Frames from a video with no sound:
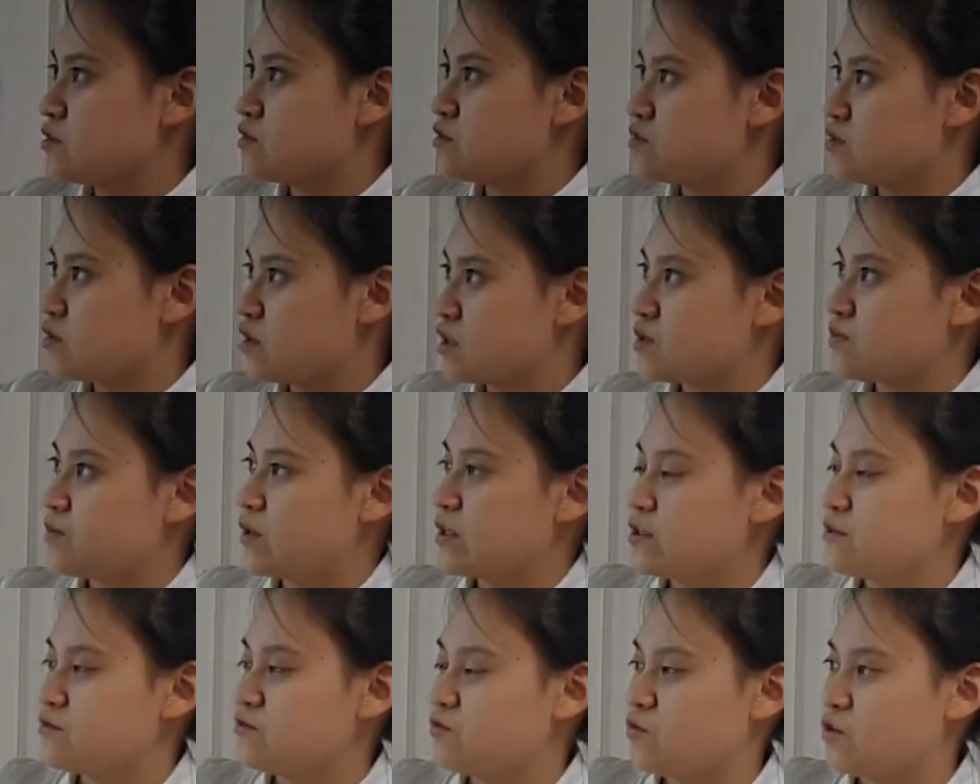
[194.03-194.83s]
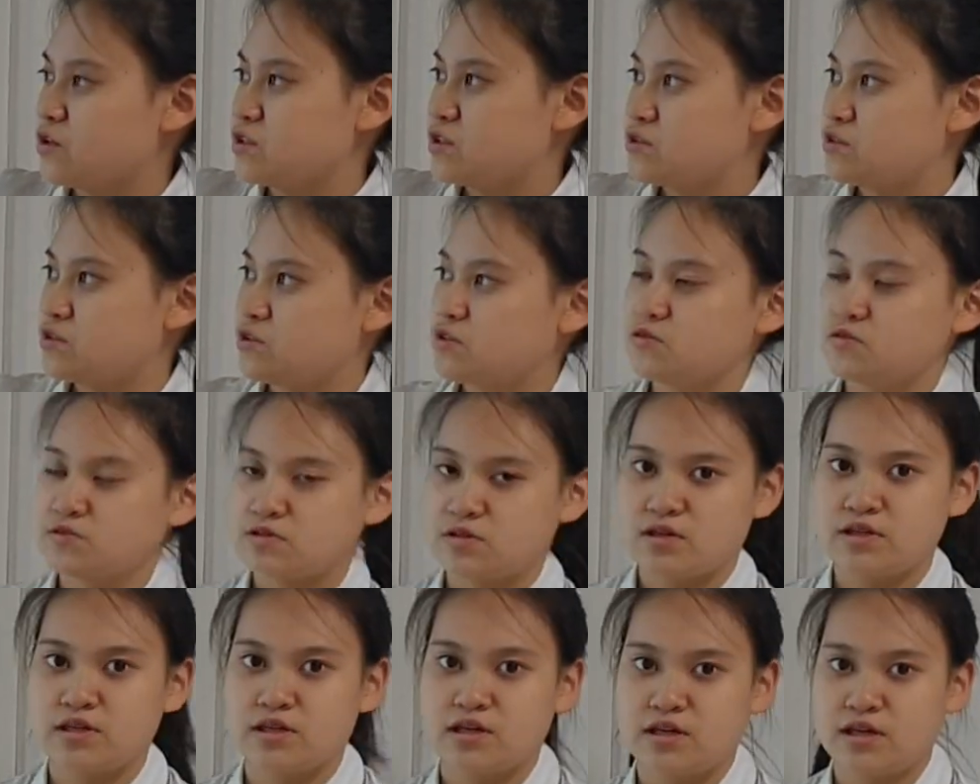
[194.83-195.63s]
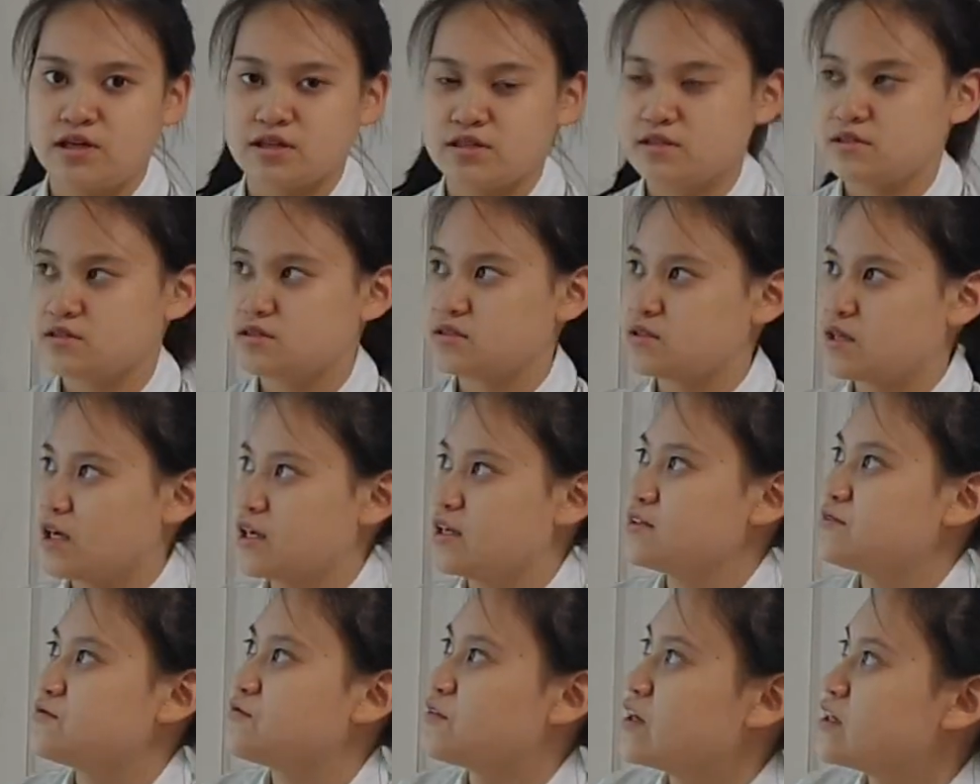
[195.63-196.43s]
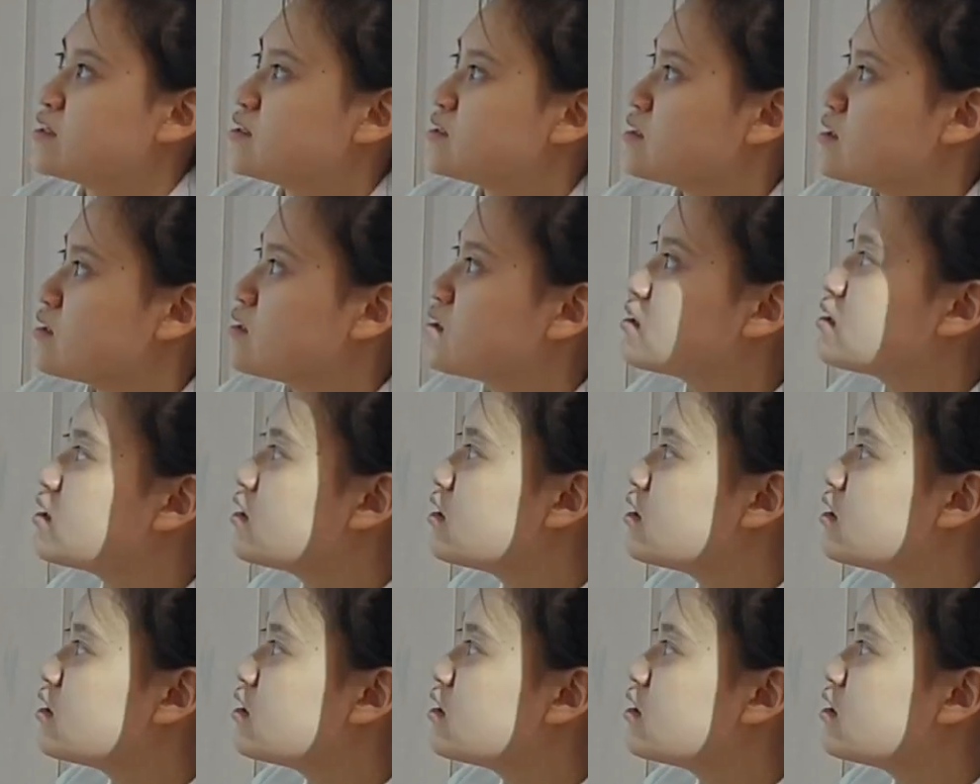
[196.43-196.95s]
So 6 minus 4 is 2, so it satisfies it.